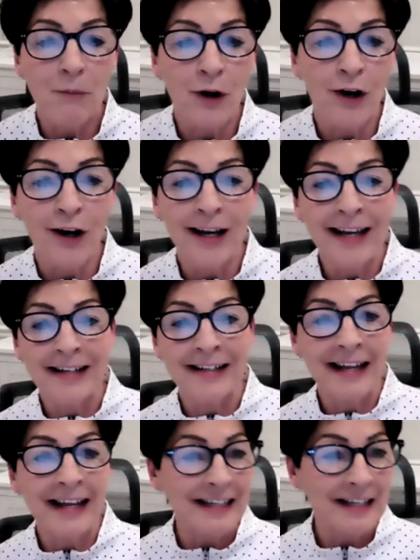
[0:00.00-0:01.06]
We're in
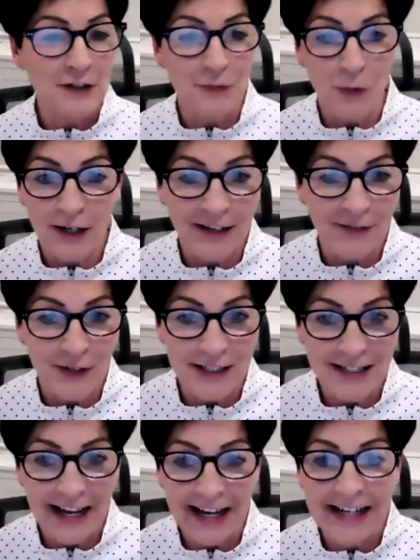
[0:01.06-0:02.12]
at least 4 different
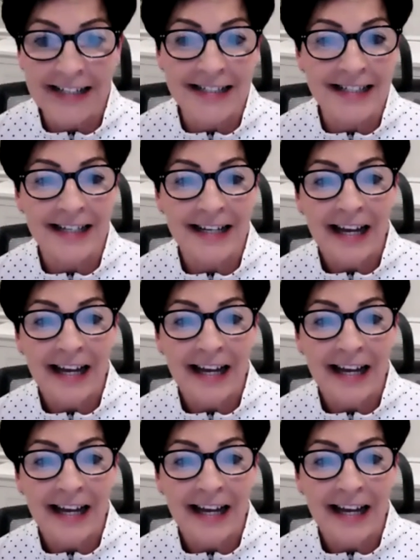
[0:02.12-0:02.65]
states.